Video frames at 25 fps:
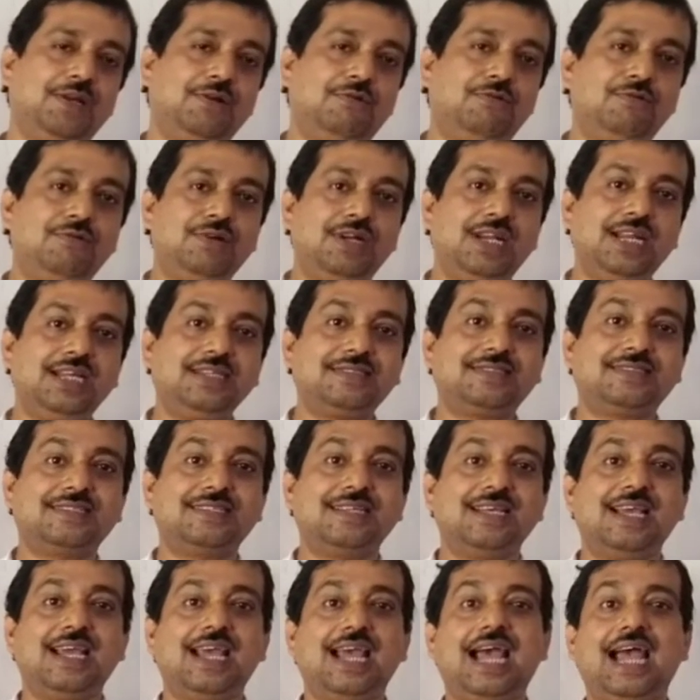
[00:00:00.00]
goodness
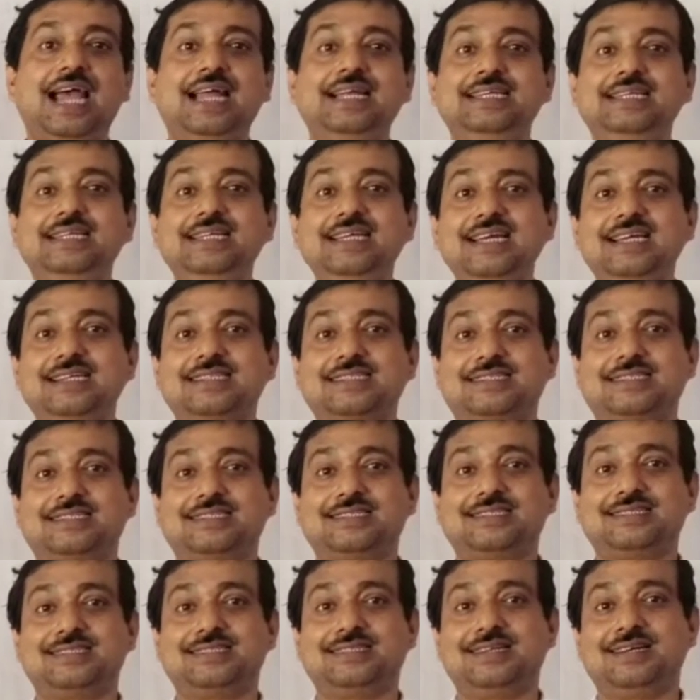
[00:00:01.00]
and yet
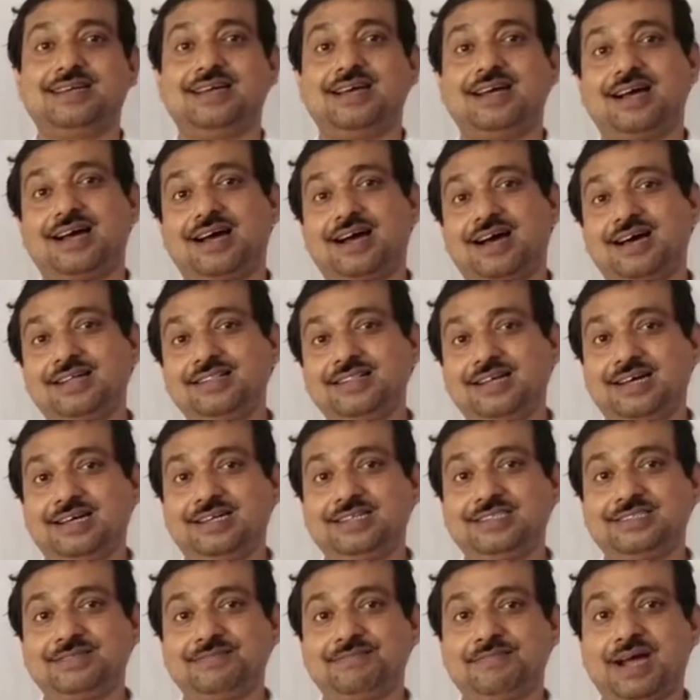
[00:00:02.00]

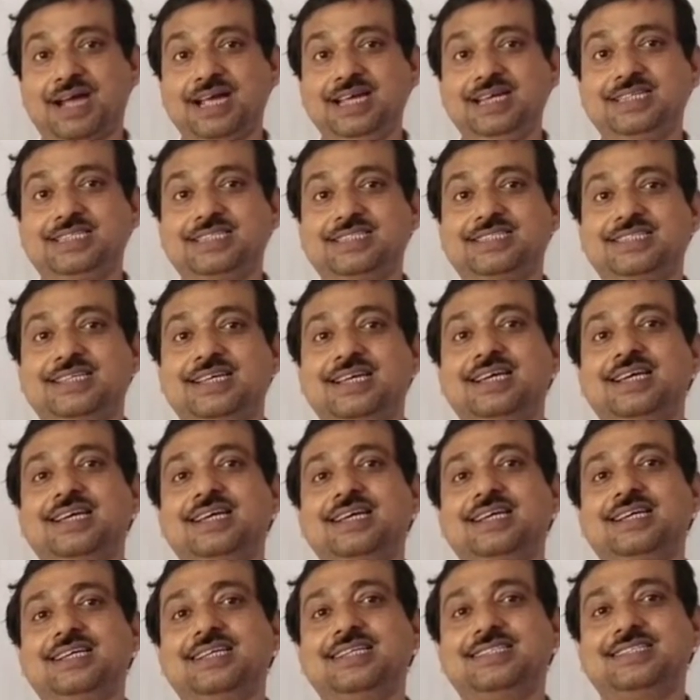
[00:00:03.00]
others by its
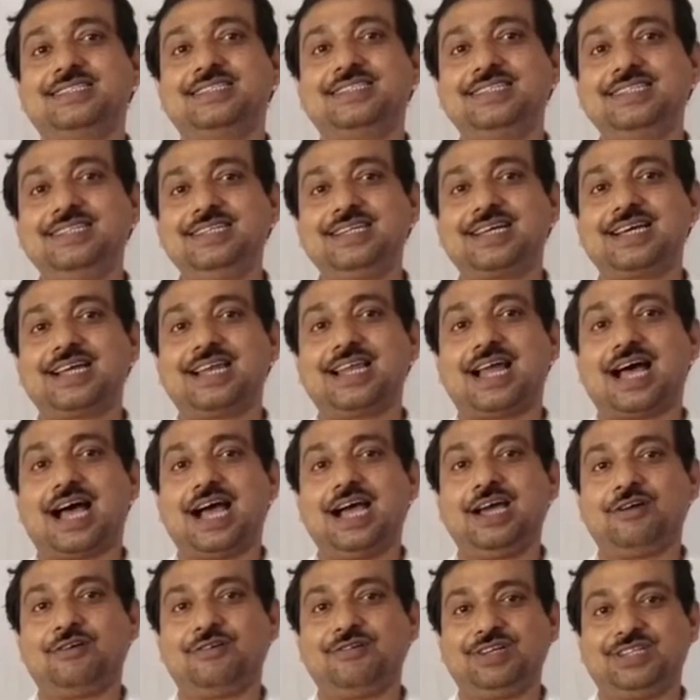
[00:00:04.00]
cynical
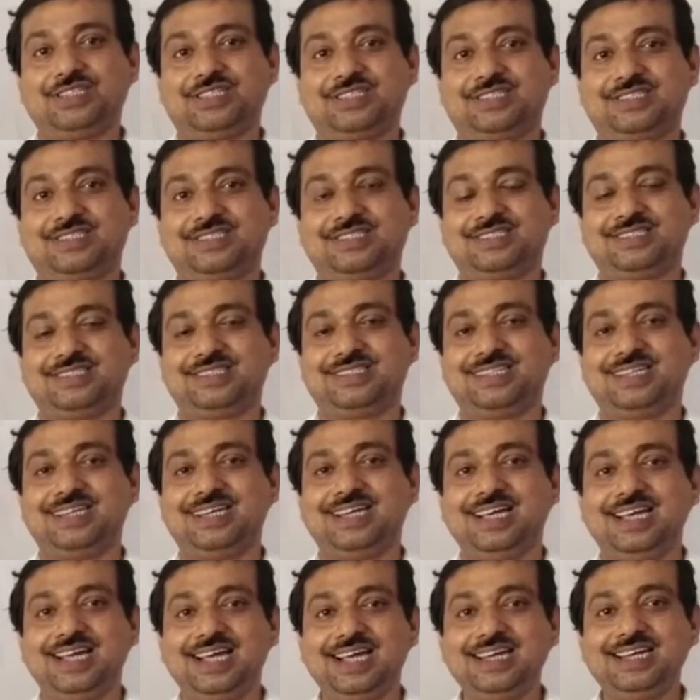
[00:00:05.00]
ironies.
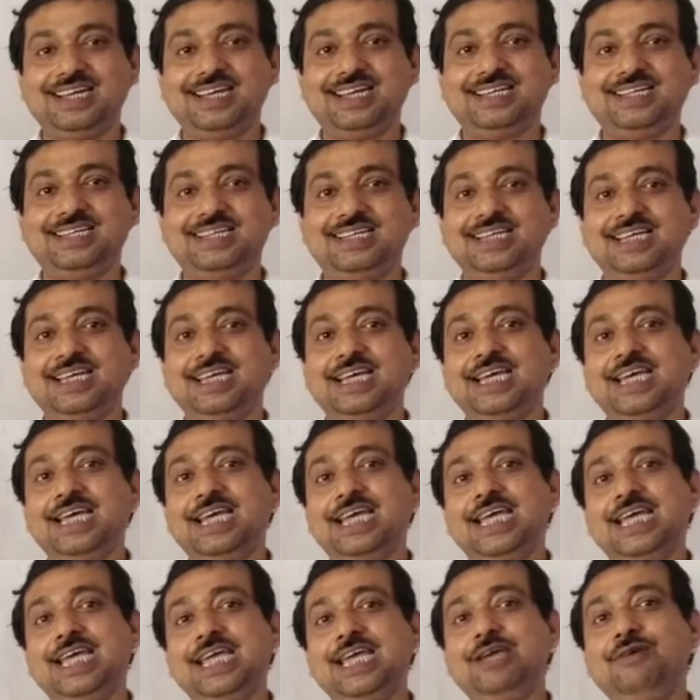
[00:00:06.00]
Indeed,
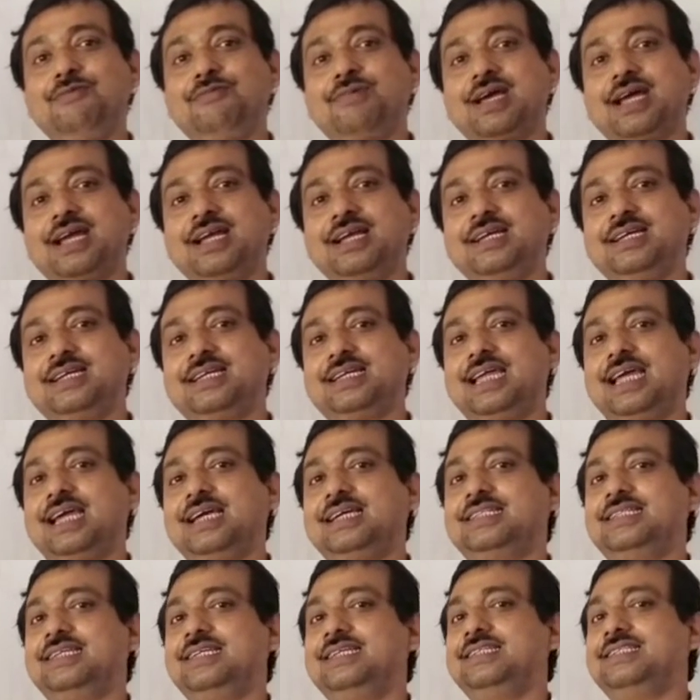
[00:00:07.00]
you can
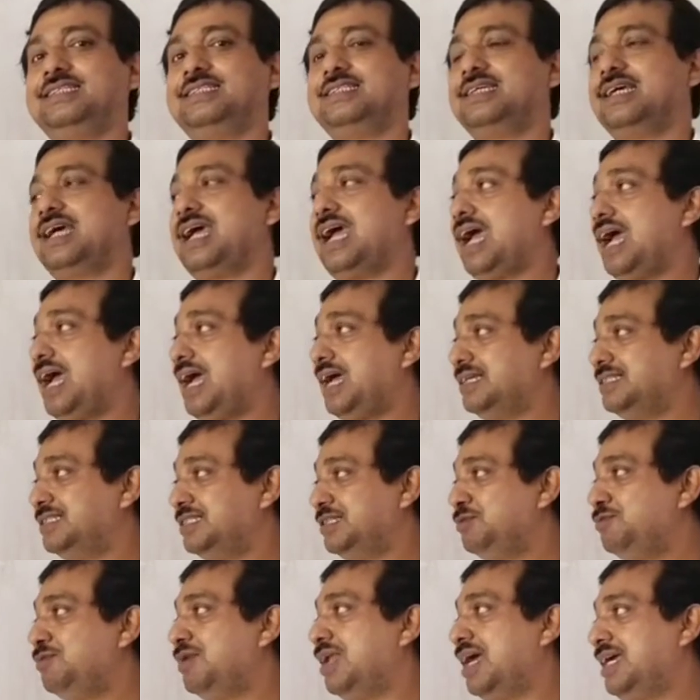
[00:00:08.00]
take this as
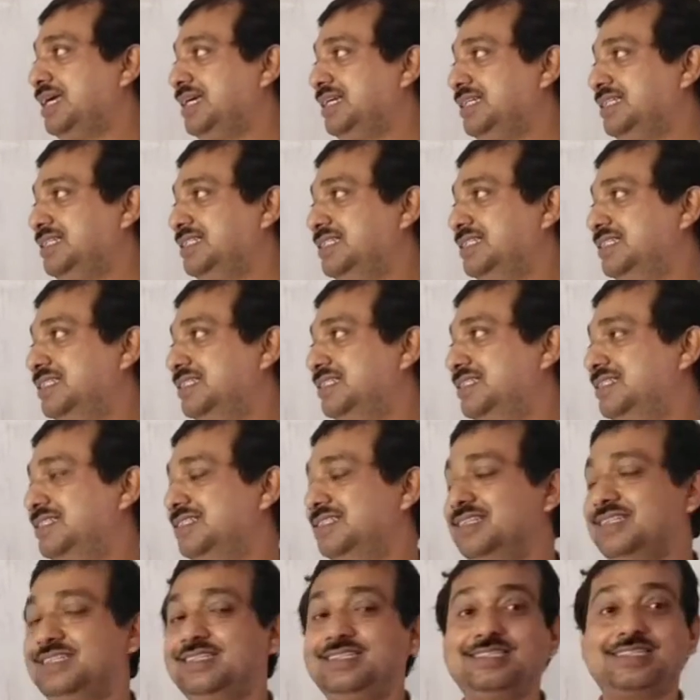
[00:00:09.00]
you like it.
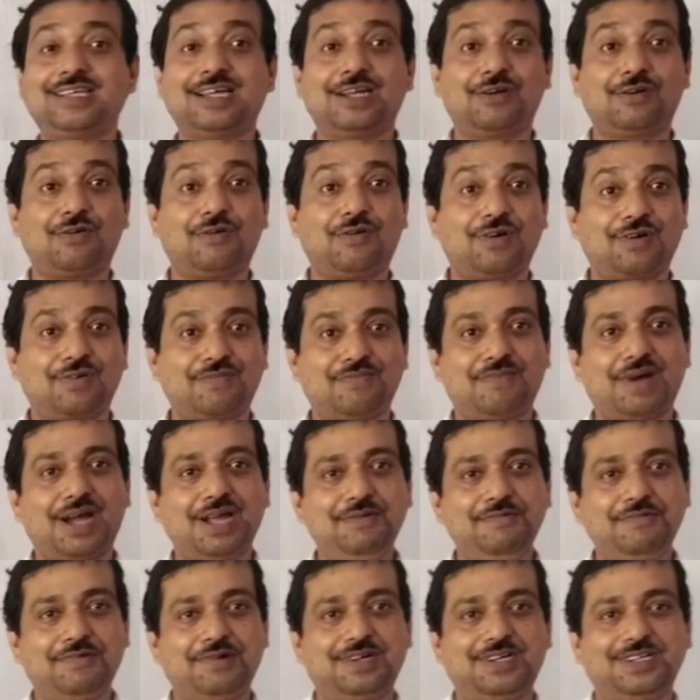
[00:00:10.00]
These are not
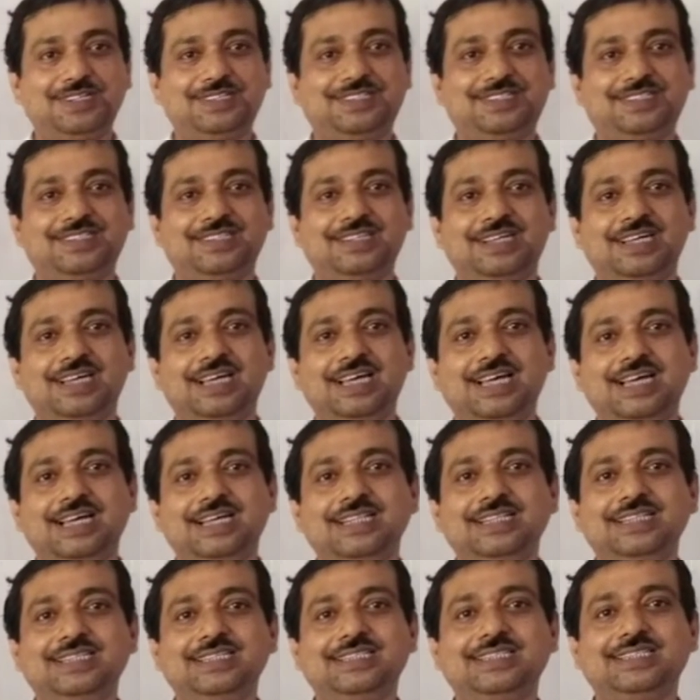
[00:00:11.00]
my words.
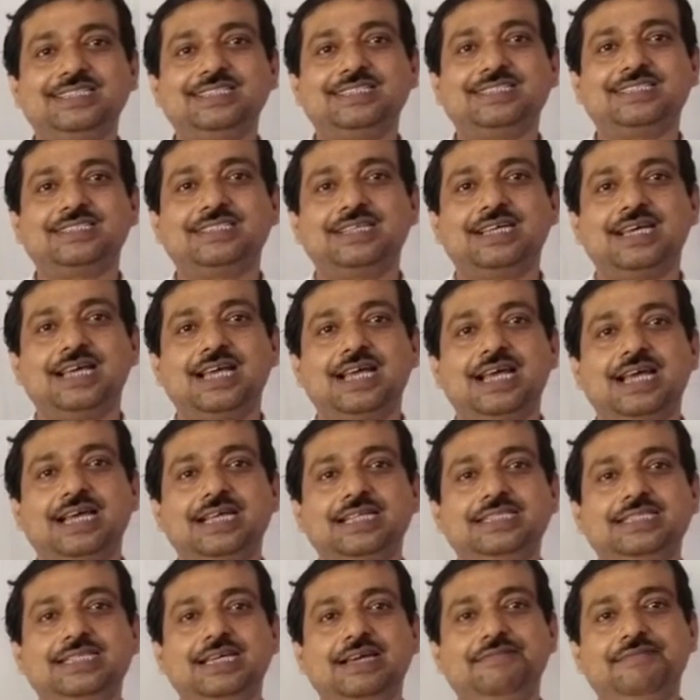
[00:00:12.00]
This is
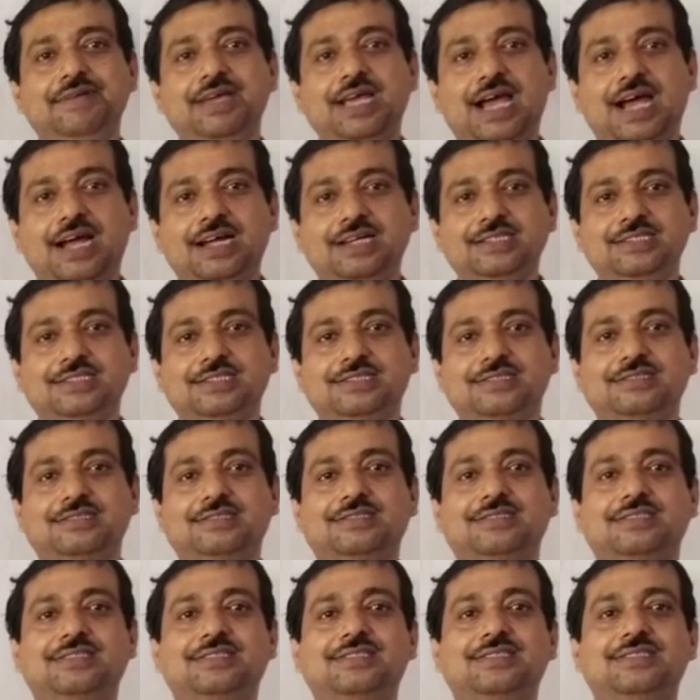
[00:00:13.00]
J.B.
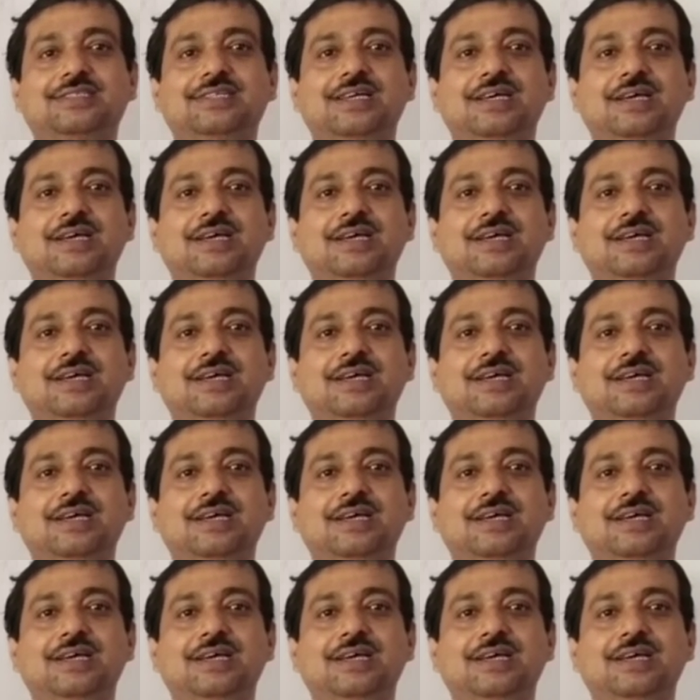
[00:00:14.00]
Harrison's